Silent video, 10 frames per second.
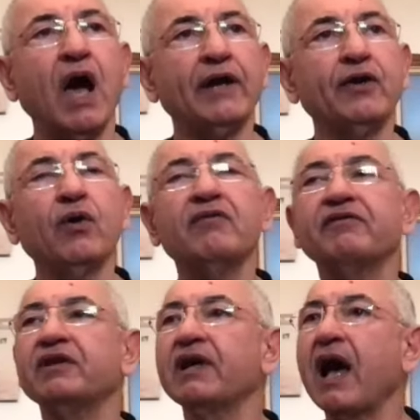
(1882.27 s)
I know
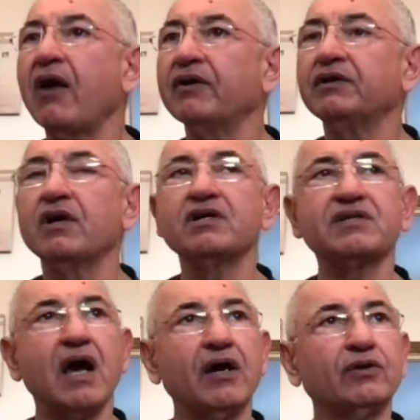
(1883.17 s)
everything, how it does,
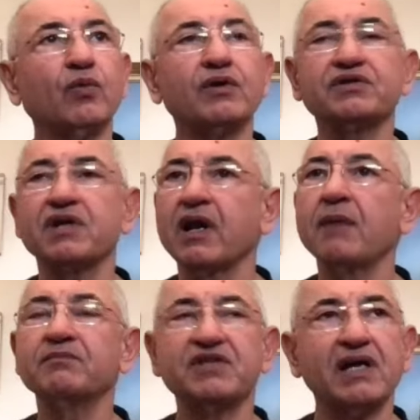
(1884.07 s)
how it works, and
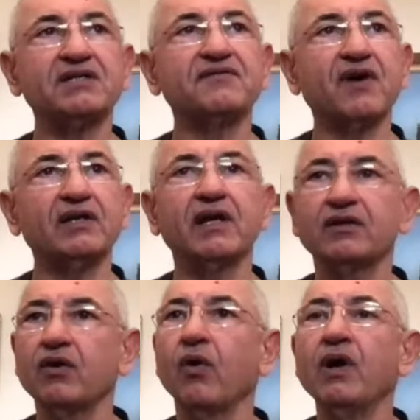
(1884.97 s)
I'm satisfied that,
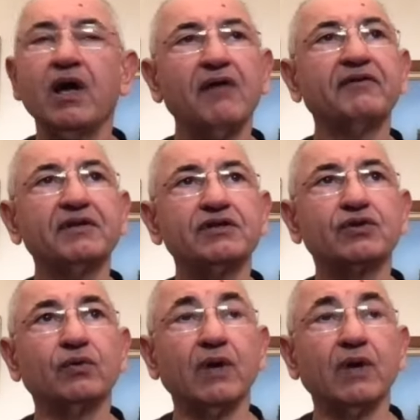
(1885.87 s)
no, everything is cool.